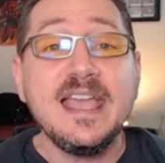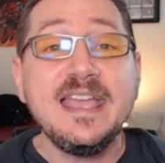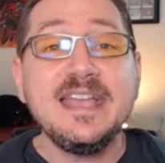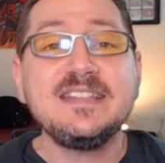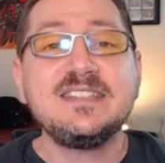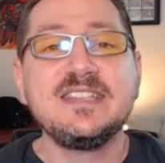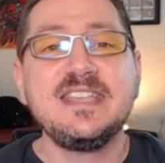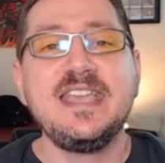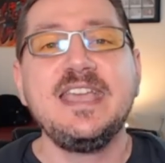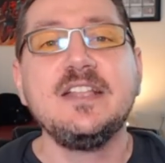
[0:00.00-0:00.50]

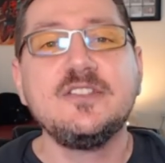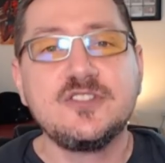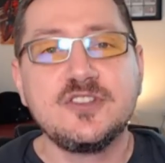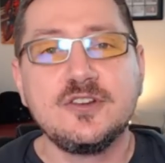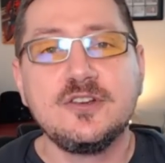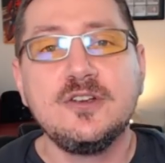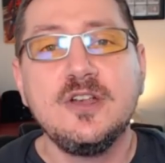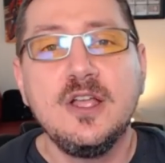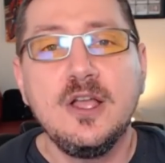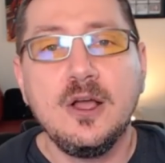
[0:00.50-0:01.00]
It's
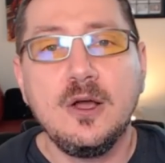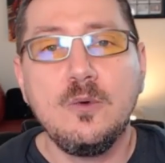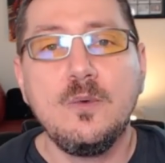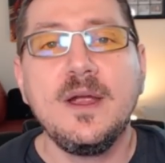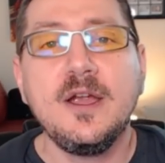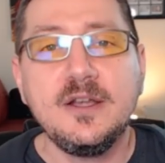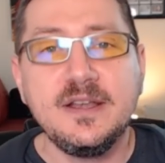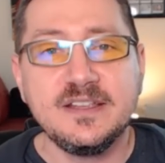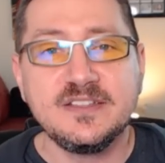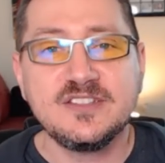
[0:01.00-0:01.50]
Cancer
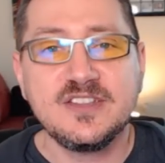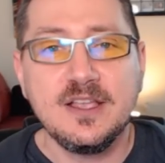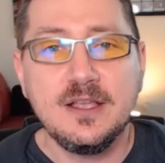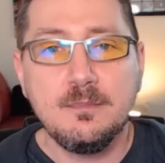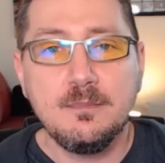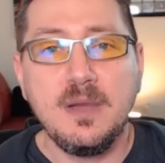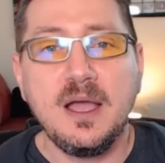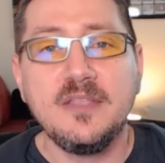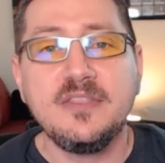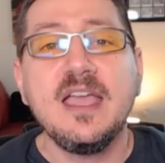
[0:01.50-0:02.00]
Awareness
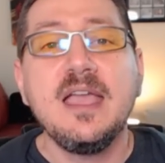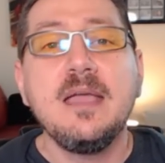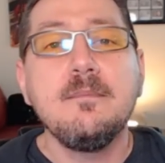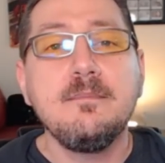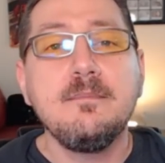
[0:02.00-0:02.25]
Month.